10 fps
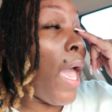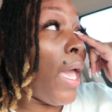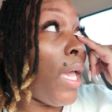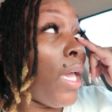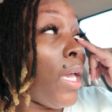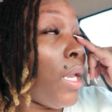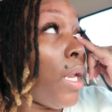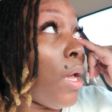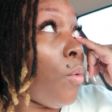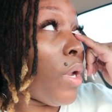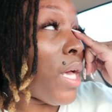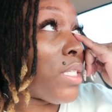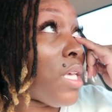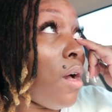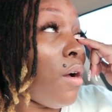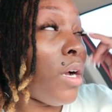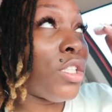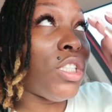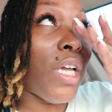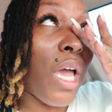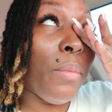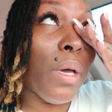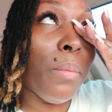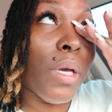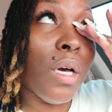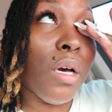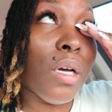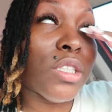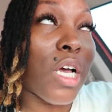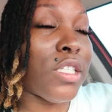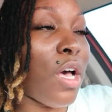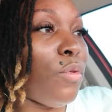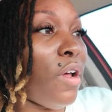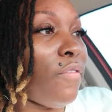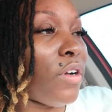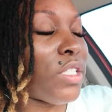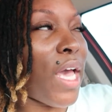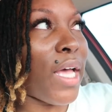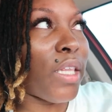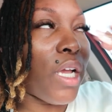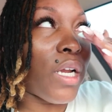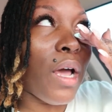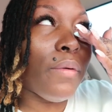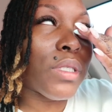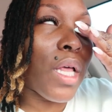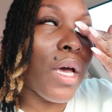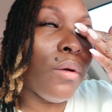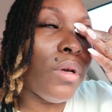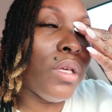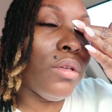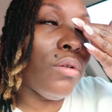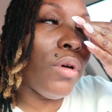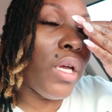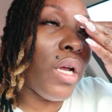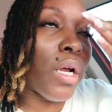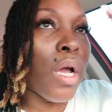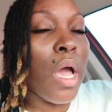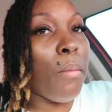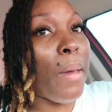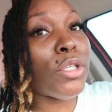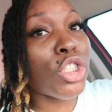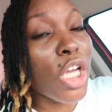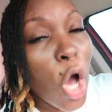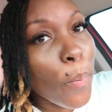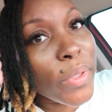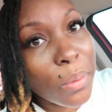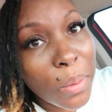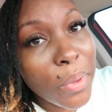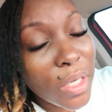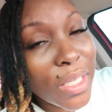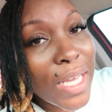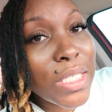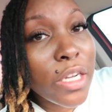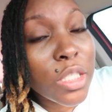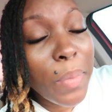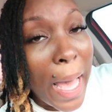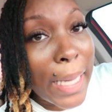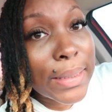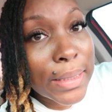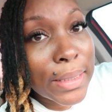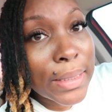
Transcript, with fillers: and when I saw her, she gave me a big hug, as y'all saw when I first got there, and I was like, what are you doing here? Baby, she opened up the building. That's her spot.